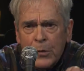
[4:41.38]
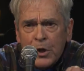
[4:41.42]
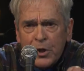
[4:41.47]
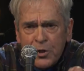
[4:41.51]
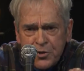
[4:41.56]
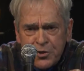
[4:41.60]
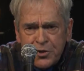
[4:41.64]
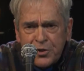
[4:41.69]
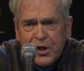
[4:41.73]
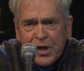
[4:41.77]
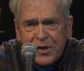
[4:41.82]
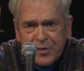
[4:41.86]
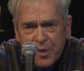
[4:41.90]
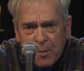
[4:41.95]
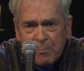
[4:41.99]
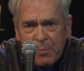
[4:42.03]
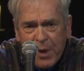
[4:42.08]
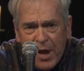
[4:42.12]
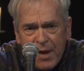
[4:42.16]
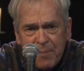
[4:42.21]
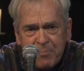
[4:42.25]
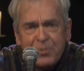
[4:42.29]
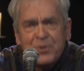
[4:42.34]
She got the
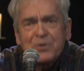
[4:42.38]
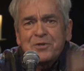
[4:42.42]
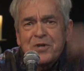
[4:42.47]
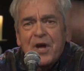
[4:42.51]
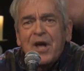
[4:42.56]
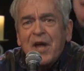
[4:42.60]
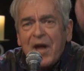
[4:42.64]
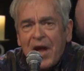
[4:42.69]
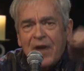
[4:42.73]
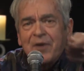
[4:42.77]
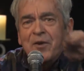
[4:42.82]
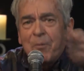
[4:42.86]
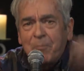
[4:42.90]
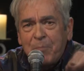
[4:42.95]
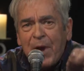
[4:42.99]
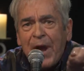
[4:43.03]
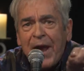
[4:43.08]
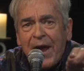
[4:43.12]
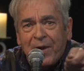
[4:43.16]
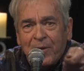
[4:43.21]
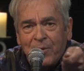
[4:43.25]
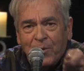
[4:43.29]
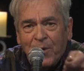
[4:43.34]
papers and the
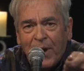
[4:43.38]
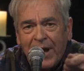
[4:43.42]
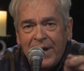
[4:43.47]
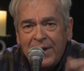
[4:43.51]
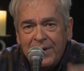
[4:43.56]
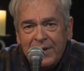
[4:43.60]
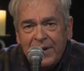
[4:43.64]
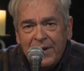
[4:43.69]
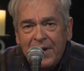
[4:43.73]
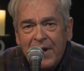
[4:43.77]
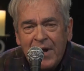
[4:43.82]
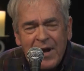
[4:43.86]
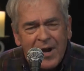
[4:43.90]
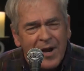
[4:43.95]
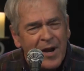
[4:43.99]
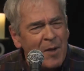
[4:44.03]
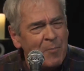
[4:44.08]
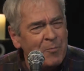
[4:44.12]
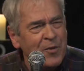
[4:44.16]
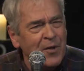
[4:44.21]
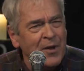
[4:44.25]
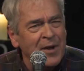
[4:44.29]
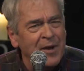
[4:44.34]
pen, right? And
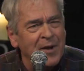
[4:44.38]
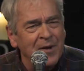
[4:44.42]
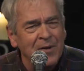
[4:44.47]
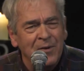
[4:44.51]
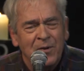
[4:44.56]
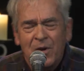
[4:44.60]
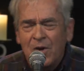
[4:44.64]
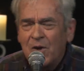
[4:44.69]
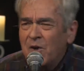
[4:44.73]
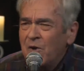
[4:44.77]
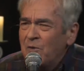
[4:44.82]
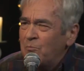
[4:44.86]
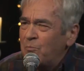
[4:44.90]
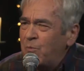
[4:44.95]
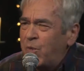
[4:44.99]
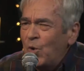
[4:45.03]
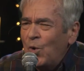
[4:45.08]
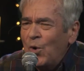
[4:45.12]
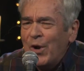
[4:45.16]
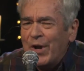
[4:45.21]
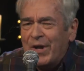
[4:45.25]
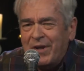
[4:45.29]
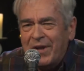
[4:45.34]
I'm thinking,
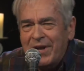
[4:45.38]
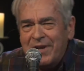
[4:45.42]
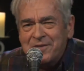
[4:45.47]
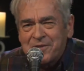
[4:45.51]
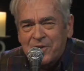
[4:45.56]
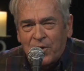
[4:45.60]
boy, that's